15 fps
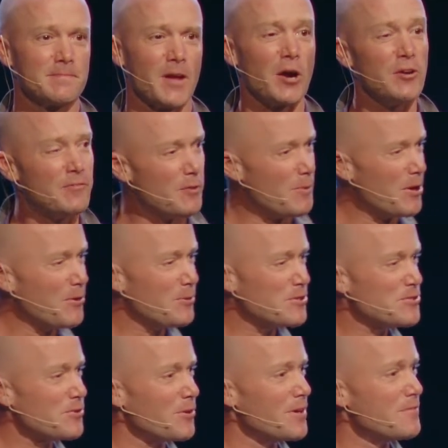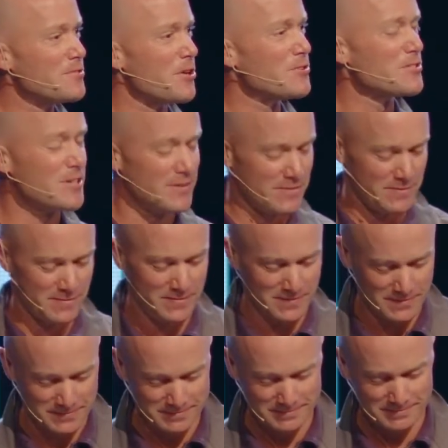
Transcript: Are you familiar with the story of Joseph?